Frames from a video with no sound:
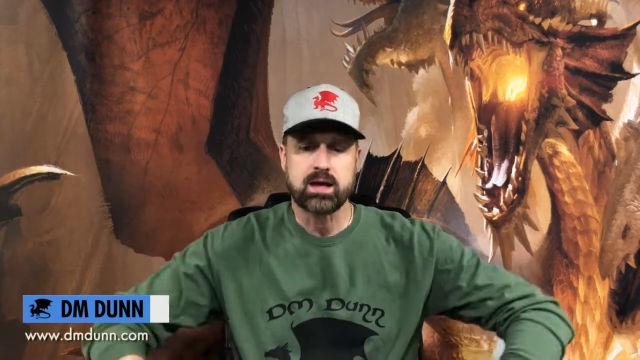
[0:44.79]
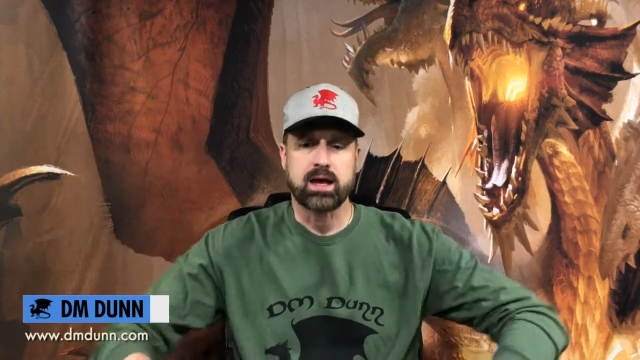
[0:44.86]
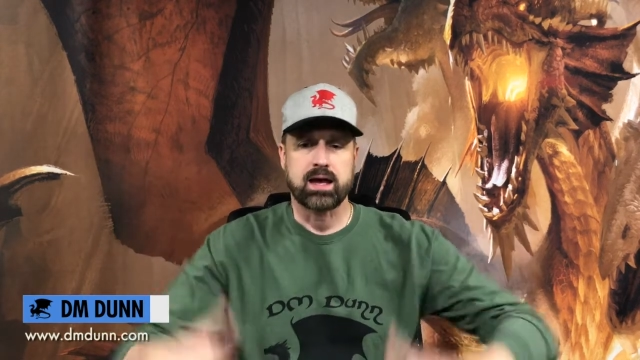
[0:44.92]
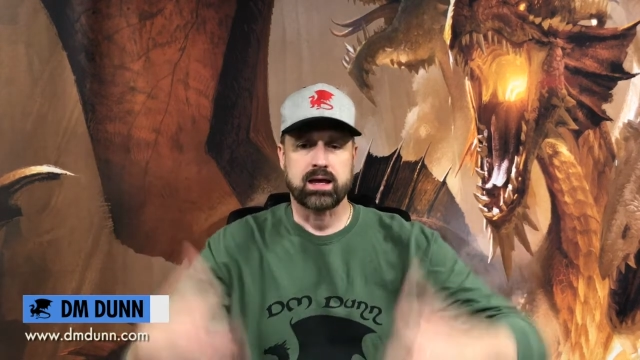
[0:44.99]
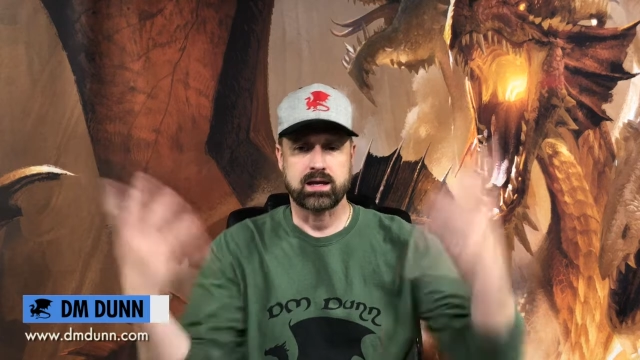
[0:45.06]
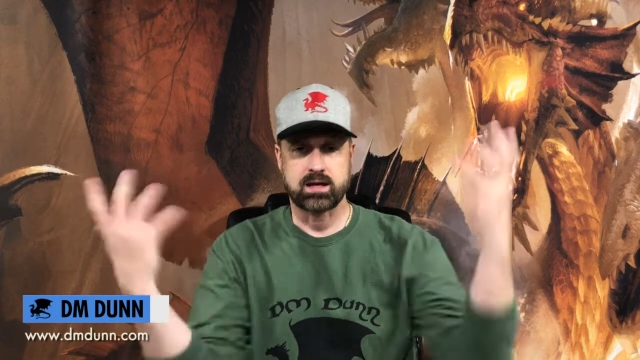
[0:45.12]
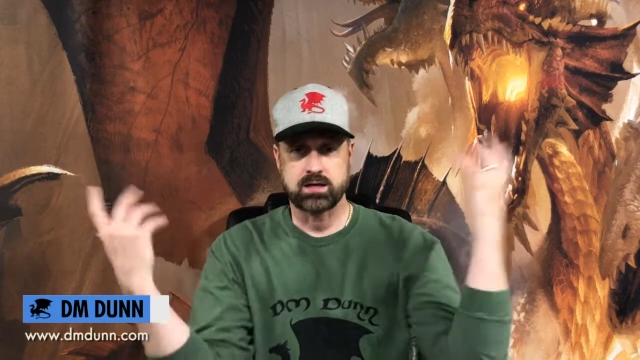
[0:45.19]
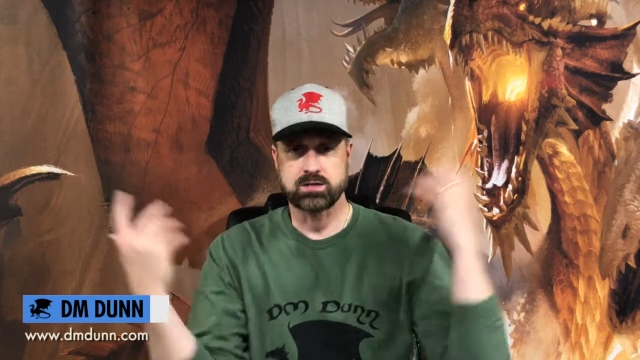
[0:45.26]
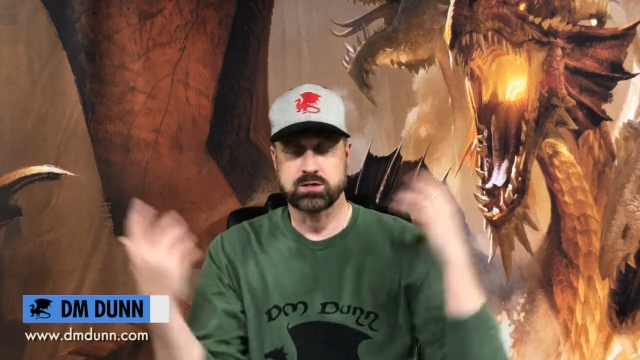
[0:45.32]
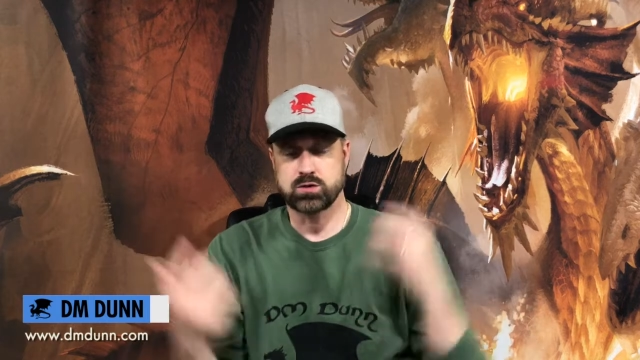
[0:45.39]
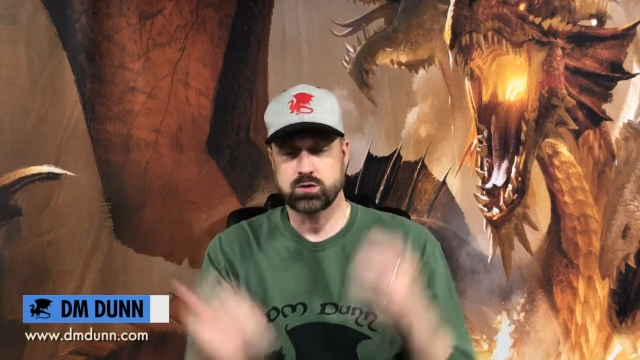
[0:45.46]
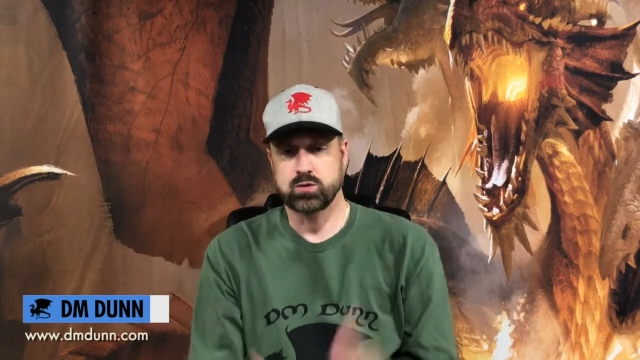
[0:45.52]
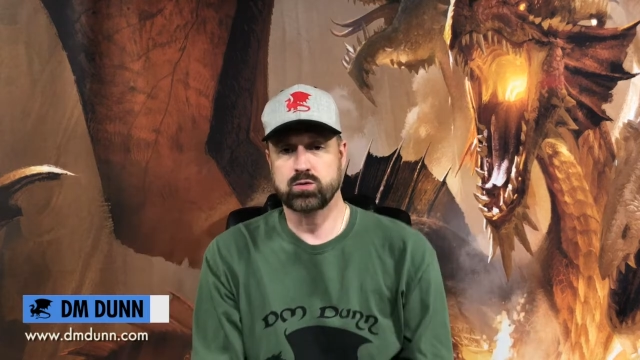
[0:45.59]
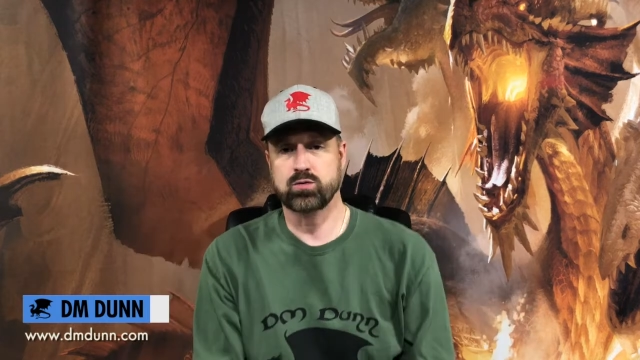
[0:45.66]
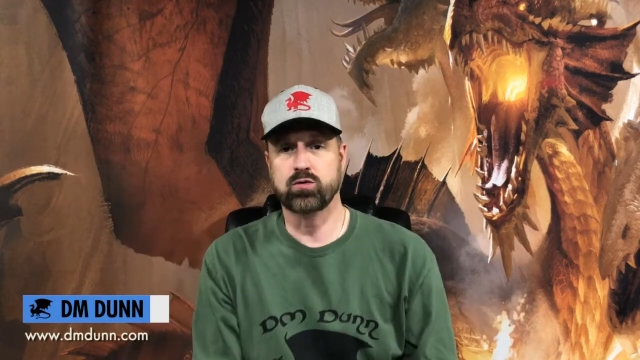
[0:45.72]
and
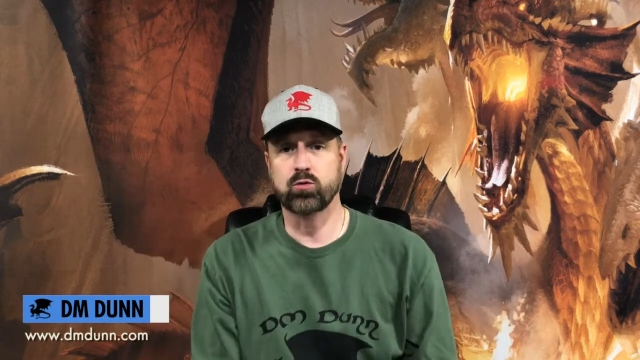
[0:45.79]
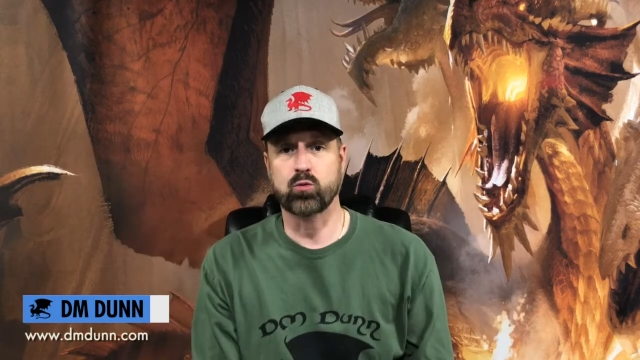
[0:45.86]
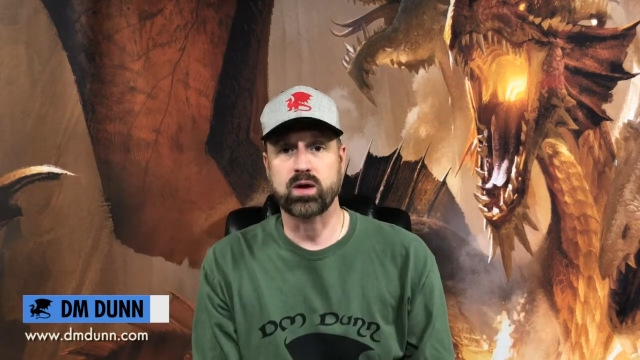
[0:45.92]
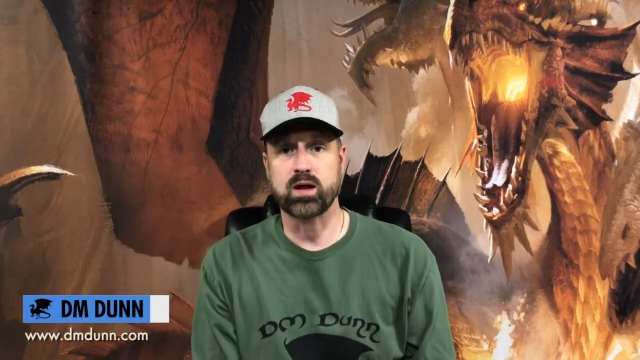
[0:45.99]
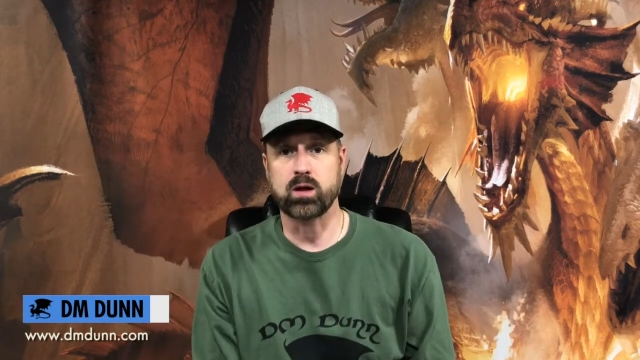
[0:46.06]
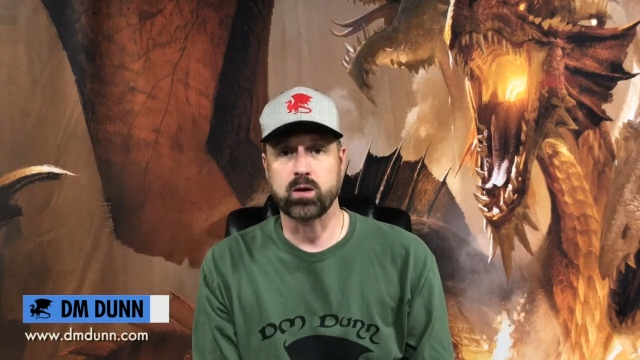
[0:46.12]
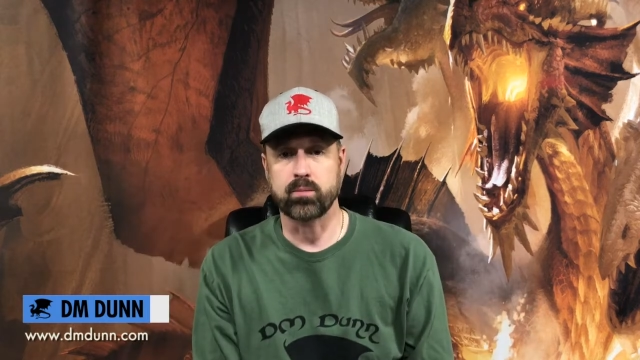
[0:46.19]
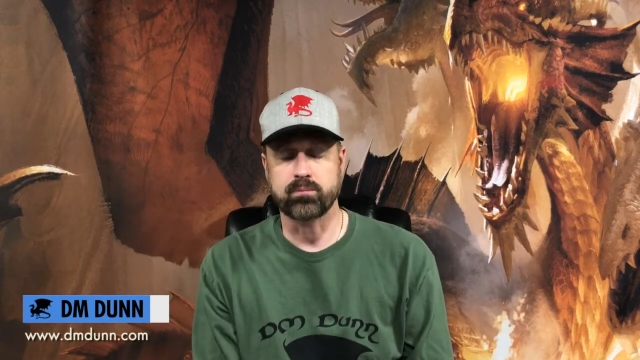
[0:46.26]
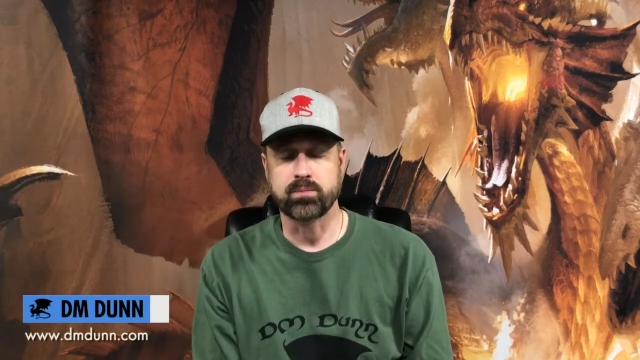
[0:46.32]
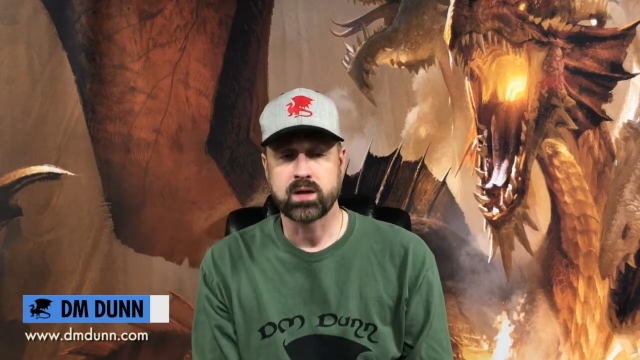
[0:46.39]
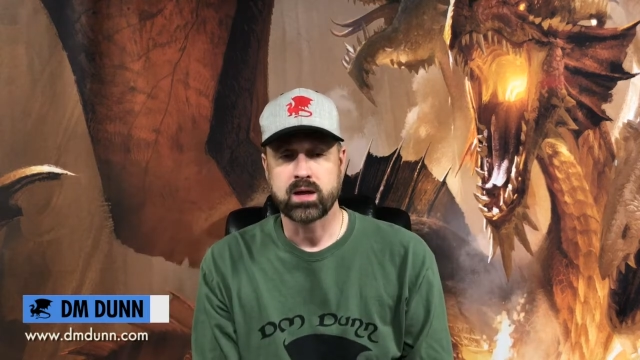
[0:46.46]
into the realm.